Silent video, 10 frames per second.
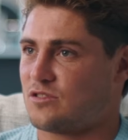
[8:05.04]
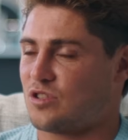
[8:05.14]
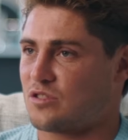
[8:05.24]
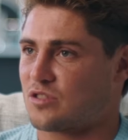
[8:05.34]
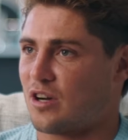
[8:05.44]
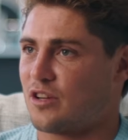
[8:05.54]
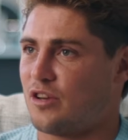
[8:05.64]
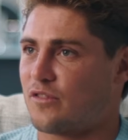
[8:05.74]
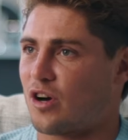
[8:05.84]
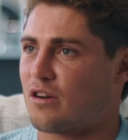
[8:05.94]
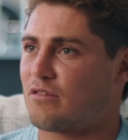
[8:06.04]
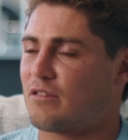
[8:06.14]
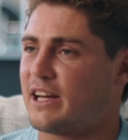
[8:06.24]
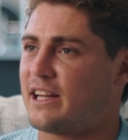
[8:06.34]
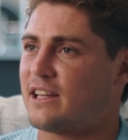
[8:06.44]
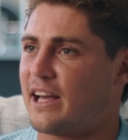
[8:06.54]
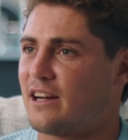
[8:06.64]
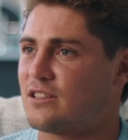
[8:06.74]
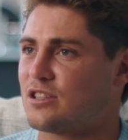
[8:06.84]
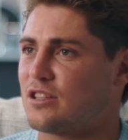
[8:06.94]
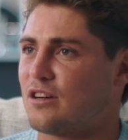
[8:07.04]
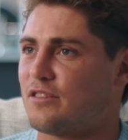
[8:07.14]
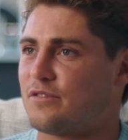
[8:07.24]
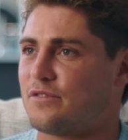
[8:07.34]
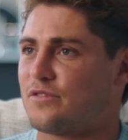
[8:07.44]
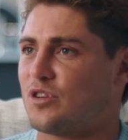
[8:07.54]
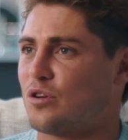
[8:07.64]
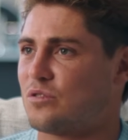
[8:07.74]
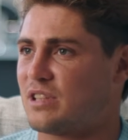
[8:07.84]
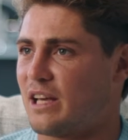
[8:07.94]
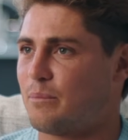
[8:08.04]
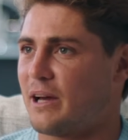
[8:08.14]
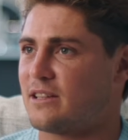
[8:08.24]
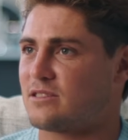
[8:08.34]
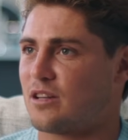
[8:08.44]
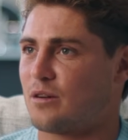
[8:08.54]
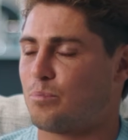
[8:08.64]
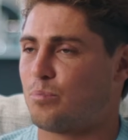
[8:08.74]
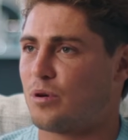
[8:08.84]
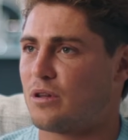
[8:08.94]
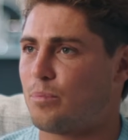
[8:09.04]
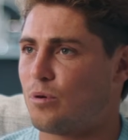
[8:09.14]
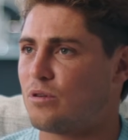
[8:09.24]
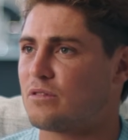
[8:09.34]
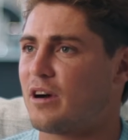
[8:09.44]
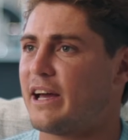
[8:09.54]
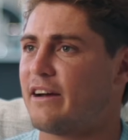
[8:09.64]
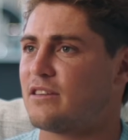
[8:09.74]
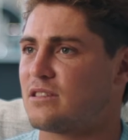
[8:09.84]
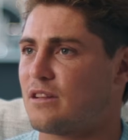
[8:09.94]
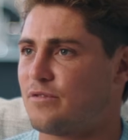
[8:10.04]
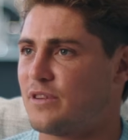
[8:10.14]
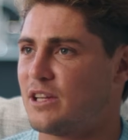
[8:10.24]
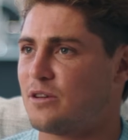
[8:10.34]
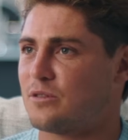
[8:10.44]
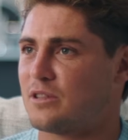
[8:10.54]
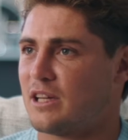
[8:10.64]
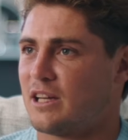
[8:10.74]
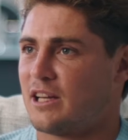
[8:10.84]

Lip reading: So you've got to read the energy of your teammates. So put the ball in the right areas of the field.